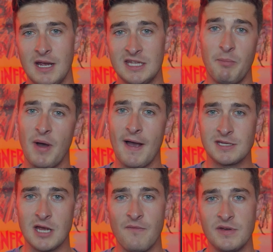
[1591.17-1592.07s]
at the
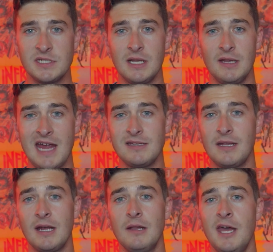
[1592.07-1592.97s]
box office, it
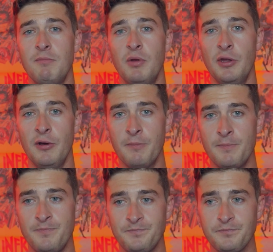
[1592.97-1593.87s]
landed like a lead balloon.
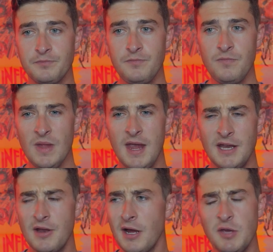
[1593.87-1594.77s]

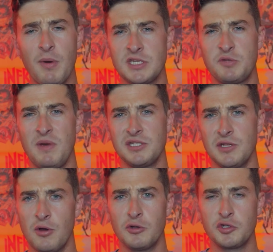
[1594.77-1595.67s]
And it occupies a space in
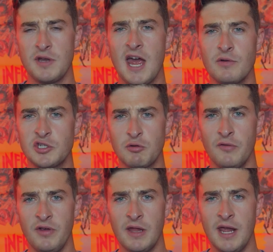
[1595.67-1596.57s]
the culture now as sort
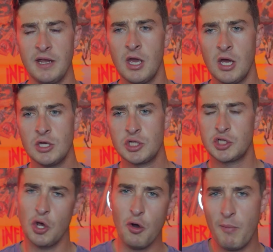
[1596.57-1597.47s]
of a like,
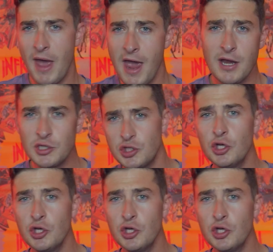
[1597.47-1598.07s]
so bad it's